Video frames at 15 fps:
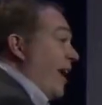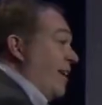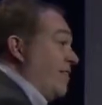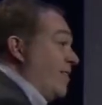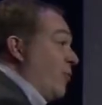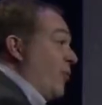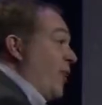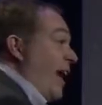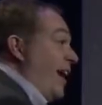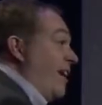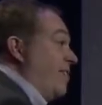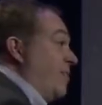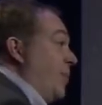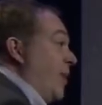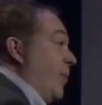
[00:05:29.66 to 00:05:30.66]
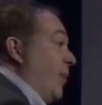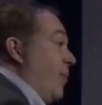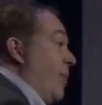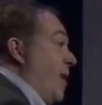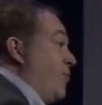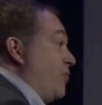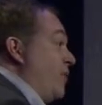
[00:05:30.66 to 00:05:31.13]
last several decades, have been able to
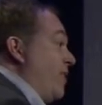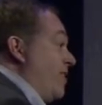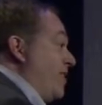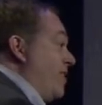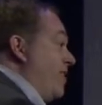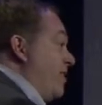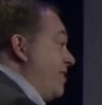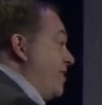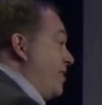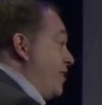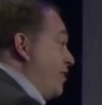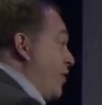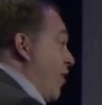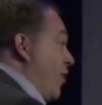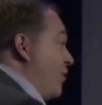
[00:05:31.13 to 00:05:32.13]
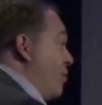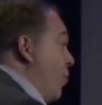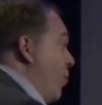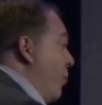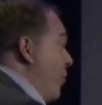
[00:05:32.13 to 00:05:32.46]
measure the distances to stars more